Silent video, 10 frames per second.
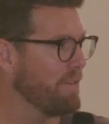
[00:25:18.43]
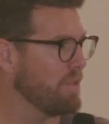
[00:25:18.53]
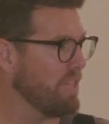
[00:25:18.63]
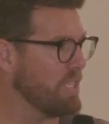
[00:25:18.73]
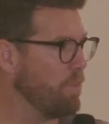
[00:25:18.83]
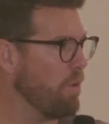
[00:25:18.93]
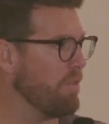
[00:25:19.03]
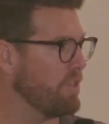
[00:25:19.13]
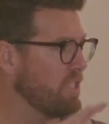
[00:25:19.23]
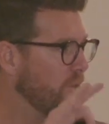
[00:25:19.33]
So at this
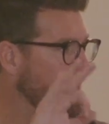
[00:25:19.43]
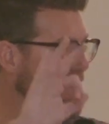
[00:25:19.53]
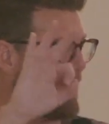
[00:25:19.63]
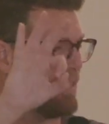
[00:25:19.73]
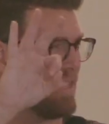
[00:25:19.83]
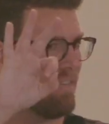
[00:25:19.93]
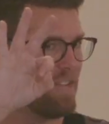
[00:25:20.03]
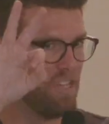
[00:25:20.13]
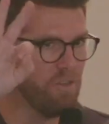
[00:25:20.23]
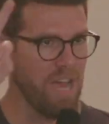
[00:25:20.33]
point, there's 3 kings of
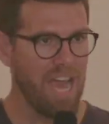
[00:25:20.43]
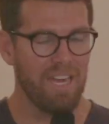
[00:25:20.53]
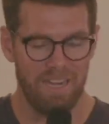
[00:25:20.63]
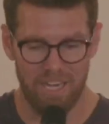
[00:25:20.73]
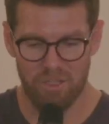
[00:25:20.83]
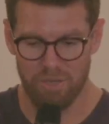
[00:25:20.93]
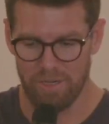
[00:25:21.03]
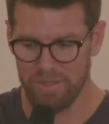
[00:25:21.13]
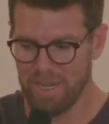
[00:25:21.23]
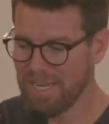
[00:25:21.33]
a united
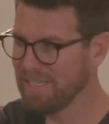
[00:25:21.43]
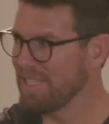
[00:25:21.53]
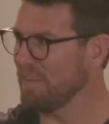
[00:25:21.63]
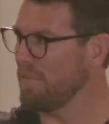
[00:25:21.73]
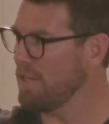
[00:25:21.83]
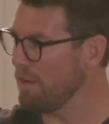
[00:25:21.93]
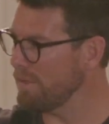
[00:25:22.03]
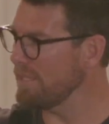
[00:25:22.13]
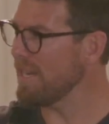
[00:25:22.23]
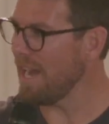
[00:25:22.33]
Israel. So God says, if you
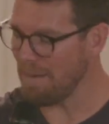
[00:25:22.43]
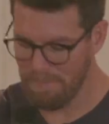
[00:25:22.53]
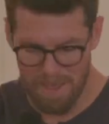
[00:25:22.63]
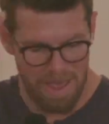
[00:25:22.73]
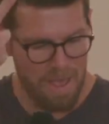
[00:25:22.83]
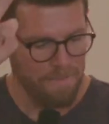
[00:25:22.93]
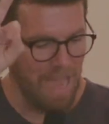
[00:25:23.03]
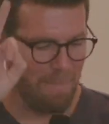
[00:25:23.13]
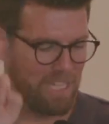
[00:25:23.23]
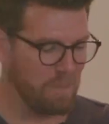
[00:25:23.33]
don't stop,
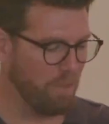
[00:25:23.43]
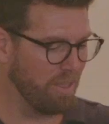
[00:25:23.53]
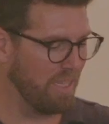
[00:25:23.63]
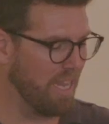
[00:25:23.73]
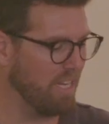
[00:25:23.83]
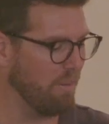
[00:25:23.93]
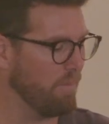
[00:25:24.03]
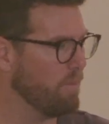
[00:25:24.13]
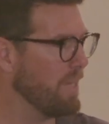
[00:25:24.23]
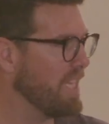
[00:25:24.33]
I'm gonna split the
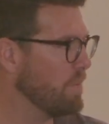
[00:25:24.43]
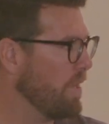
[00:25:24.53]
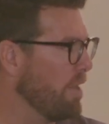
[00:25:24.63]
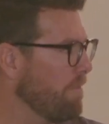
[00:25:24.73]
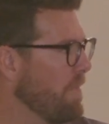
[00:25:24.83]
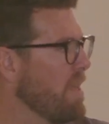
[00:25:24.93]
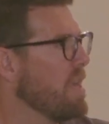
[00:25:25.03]
kingdom. Well, guess what?